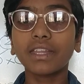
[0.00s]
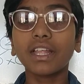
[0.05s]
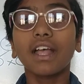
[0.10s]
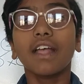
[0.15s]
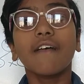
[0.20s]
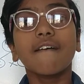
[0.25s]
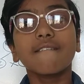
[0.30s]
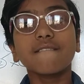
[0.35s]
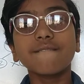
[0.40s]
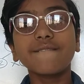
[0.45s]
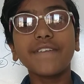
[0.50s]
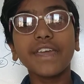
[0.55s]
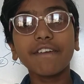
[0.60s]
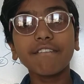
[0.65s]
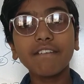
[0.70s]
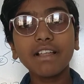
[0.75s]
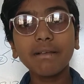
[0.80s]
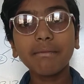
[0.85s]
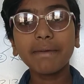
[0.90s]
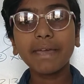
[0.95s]
we will
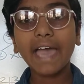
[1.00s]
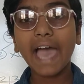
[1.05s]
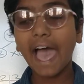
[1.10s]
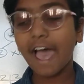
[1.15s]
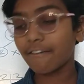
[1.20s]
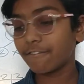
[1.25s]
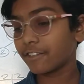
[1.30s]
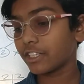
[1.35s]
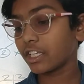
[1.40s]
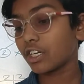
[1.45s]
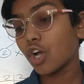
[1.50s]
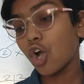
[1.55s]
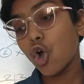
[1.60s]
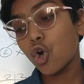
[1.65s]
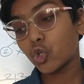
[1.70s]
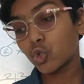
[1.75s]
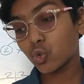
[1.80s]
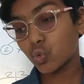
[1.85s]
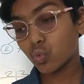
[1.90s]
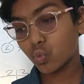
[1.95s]
be having
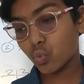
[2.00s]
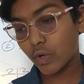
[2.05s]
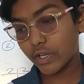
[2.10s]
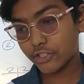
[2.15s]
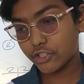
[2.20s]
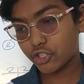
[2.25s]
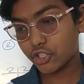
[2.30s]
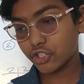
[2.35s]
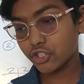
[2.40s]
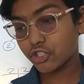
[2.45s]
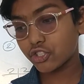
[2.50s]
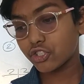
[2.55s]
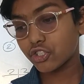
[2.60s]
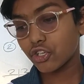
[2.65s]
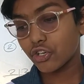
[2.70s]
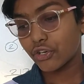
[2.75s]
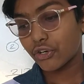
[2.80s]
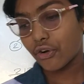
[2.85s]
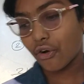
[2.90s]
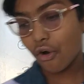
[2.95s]
questions
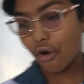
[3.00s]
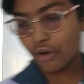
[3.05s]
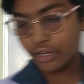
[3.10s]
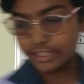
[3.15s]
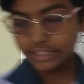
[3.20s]
on